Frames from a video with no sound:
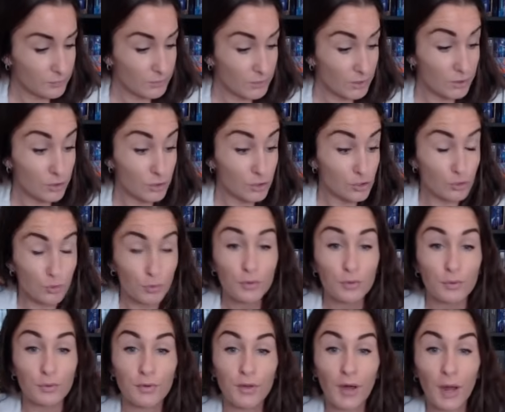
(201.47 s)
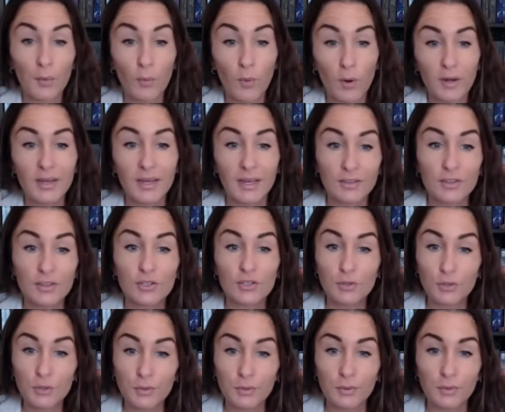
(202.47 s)
The truth. I want to get the
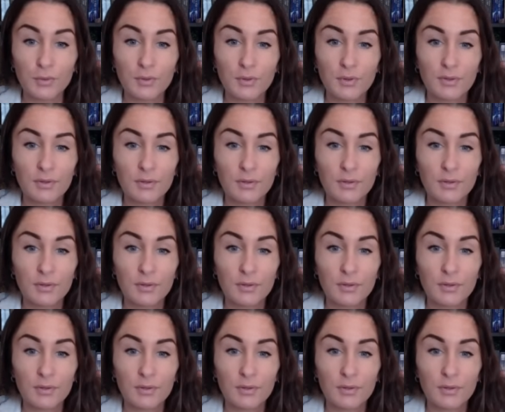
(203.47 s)
truth.